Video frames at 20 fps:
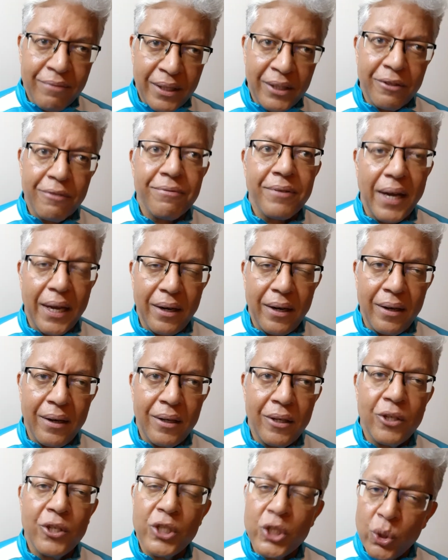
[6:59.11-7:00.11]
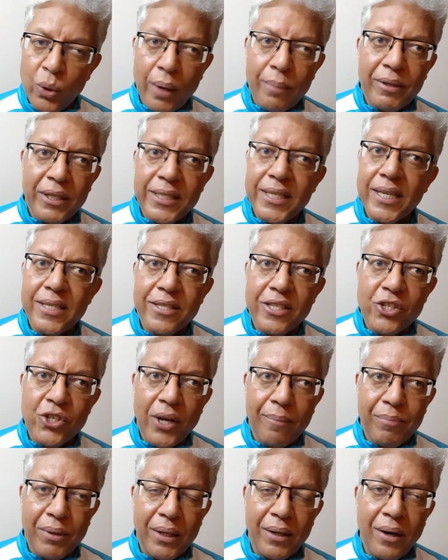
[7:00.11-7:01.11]
in the final to emerge as the
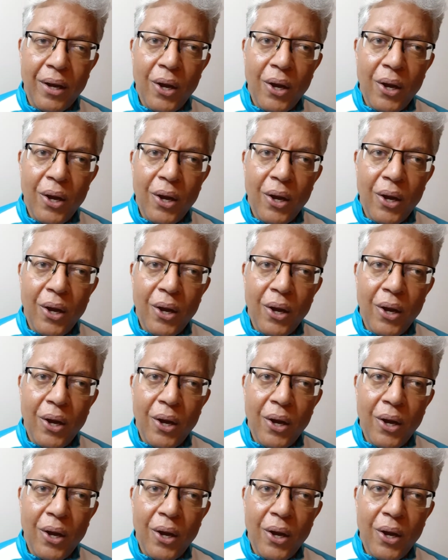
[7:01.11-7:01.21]
champion.